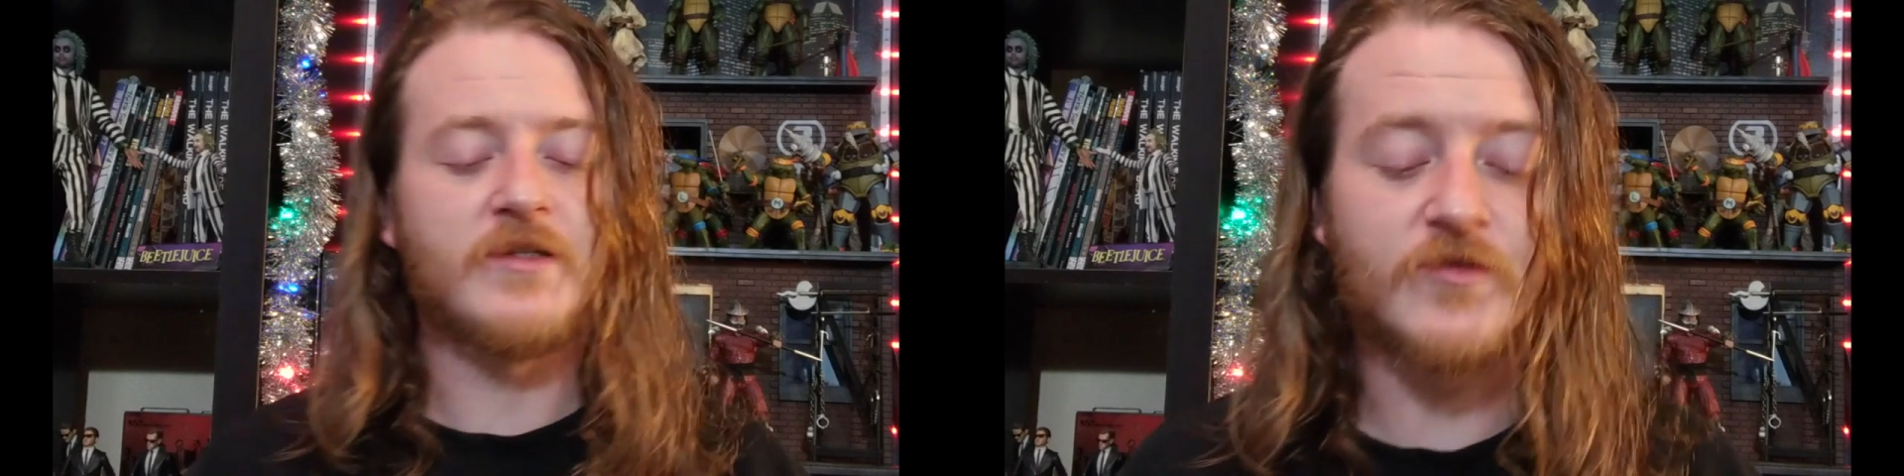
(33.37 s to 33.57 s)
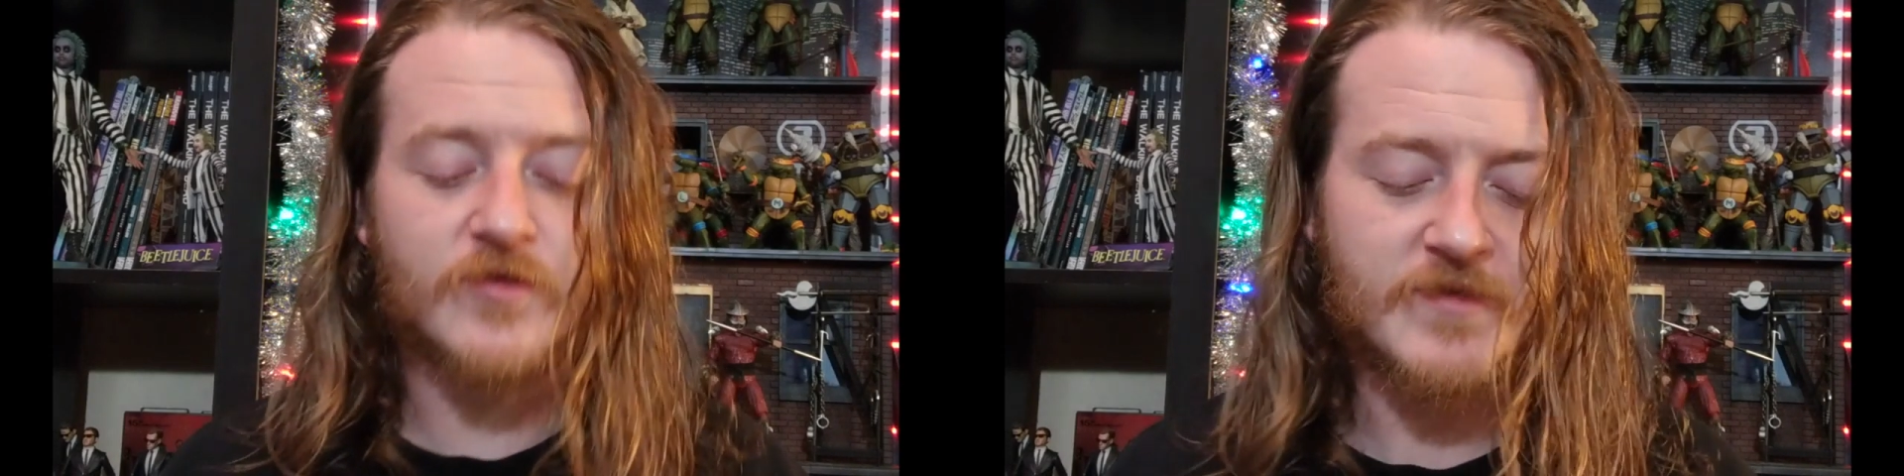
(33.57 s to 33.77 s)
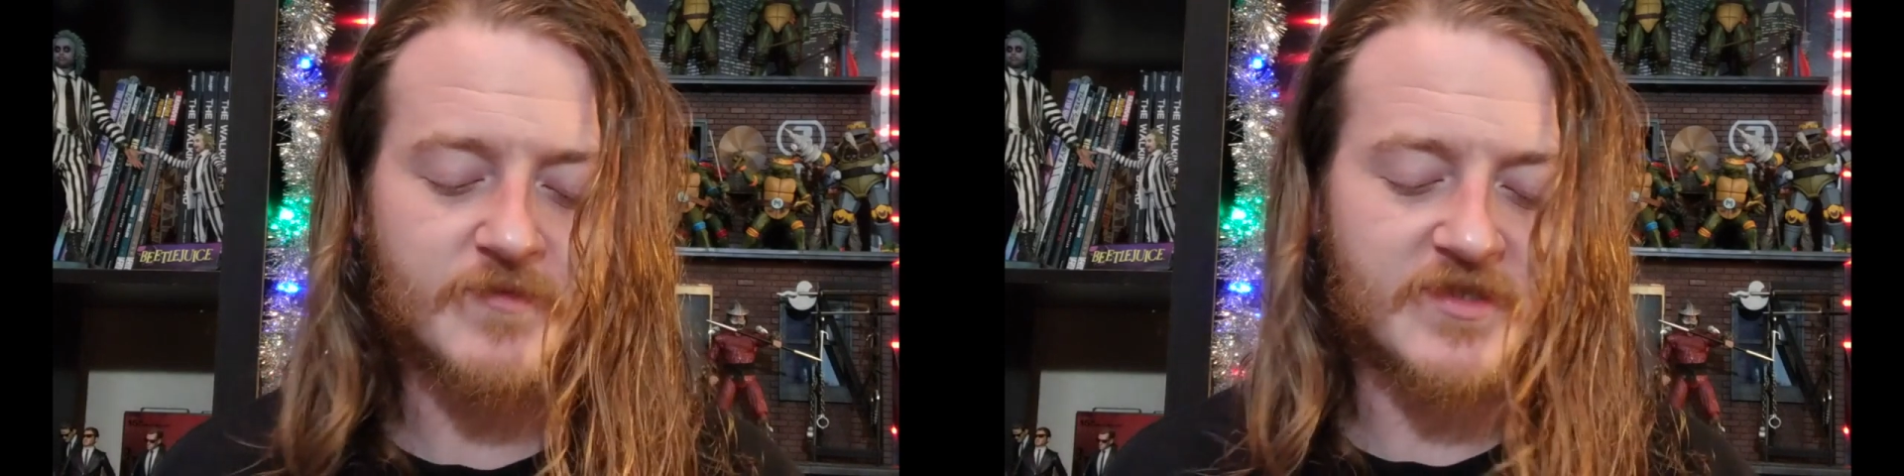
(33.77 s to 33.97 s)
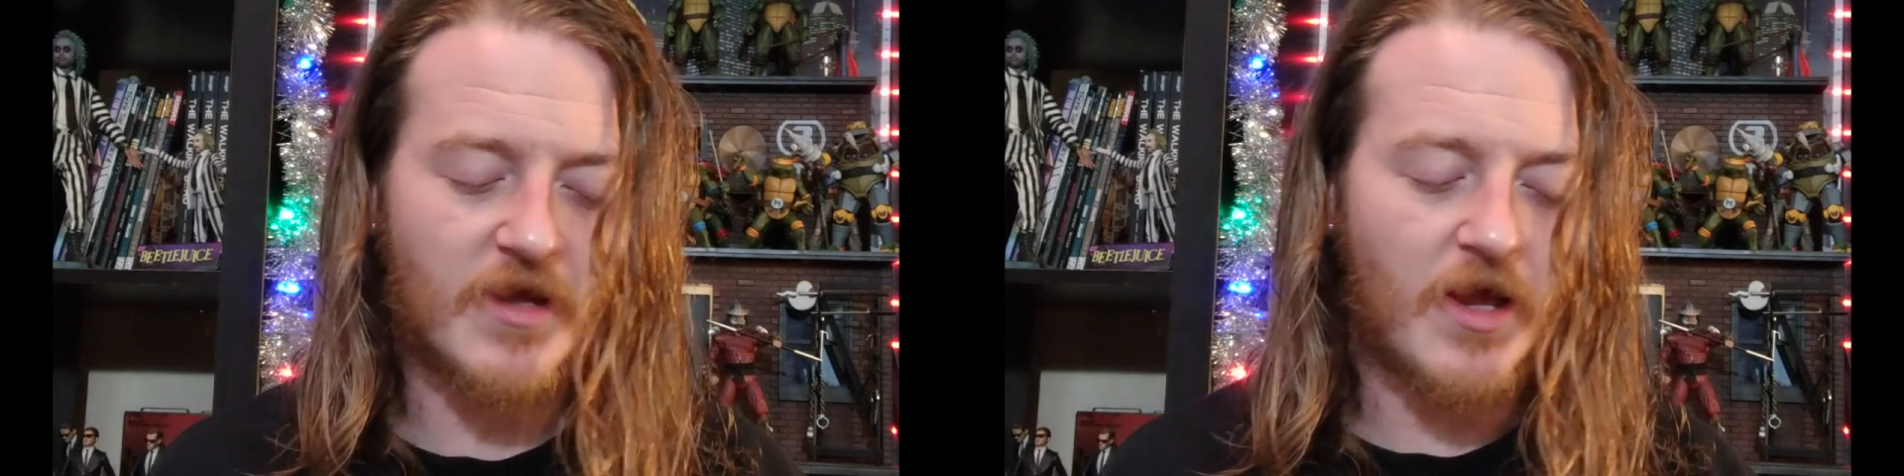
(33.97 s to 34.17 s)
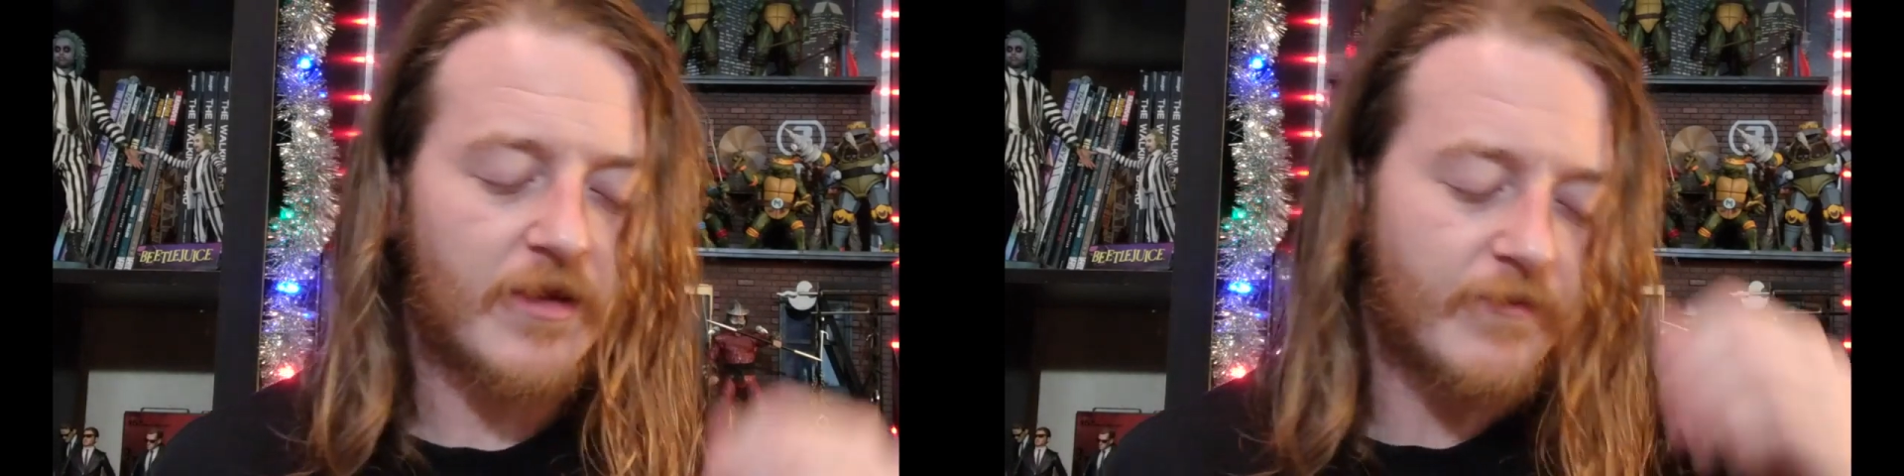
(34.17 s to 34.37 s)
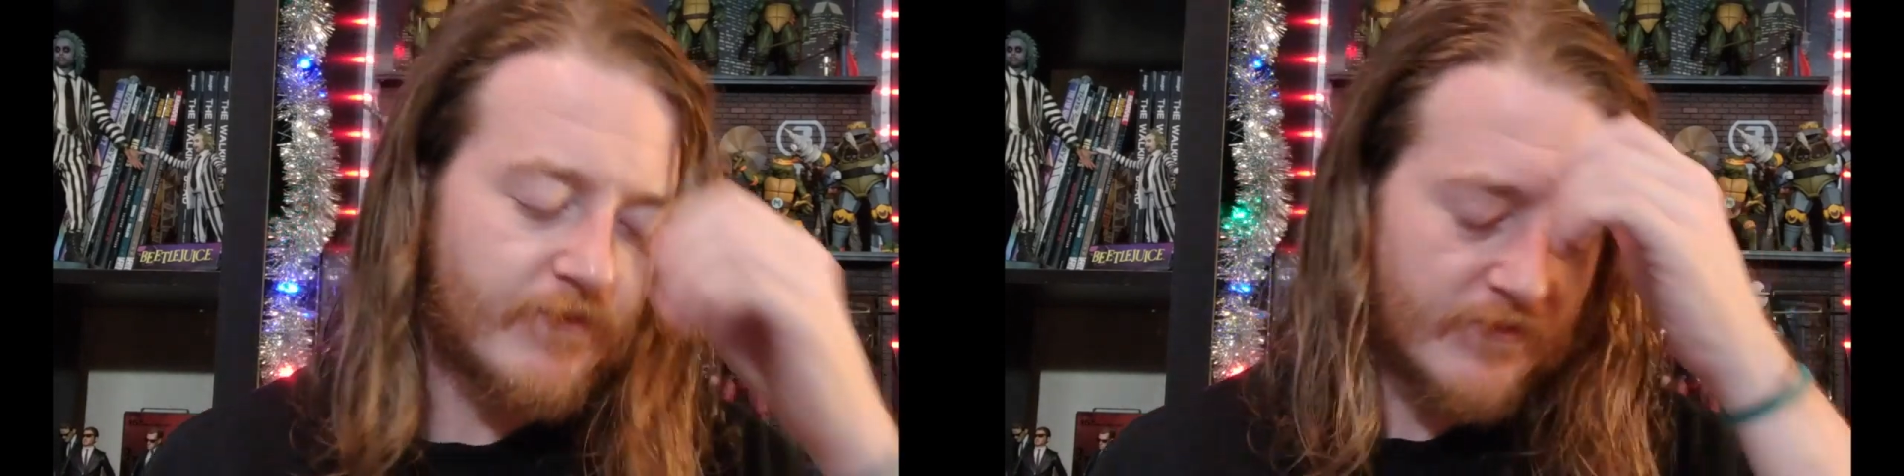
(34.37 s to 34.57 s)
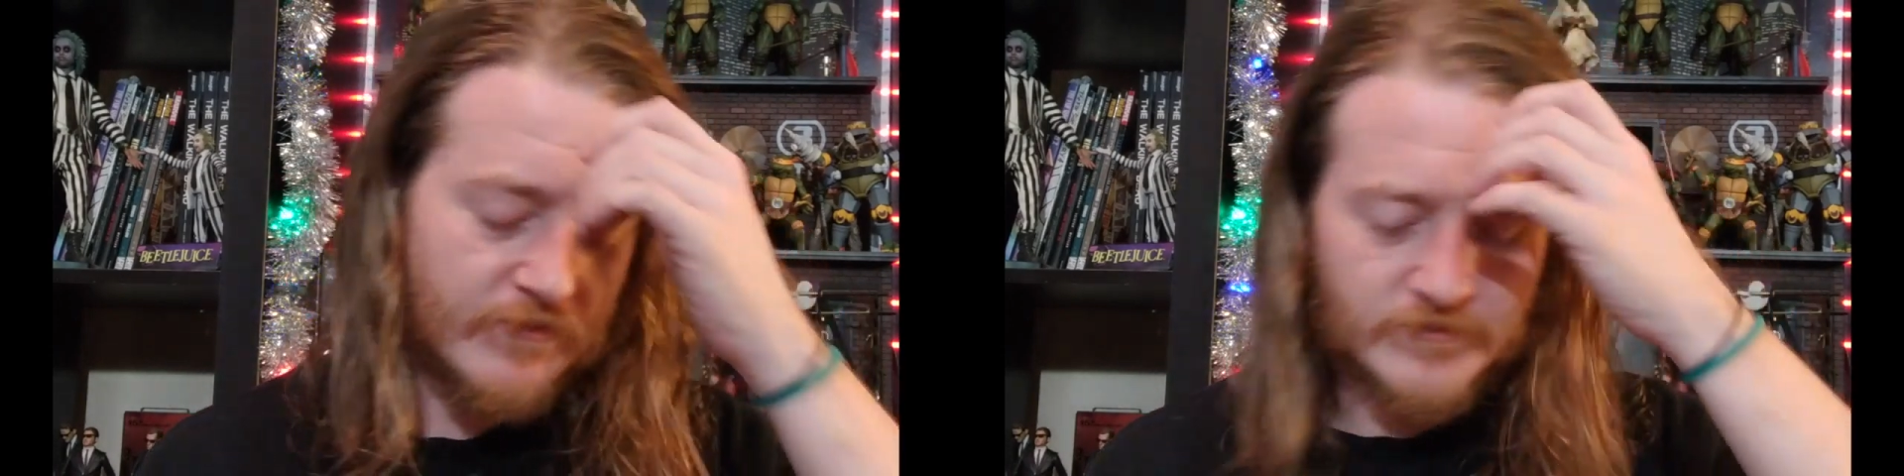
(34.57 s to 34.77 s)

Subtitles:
It's Christmas time.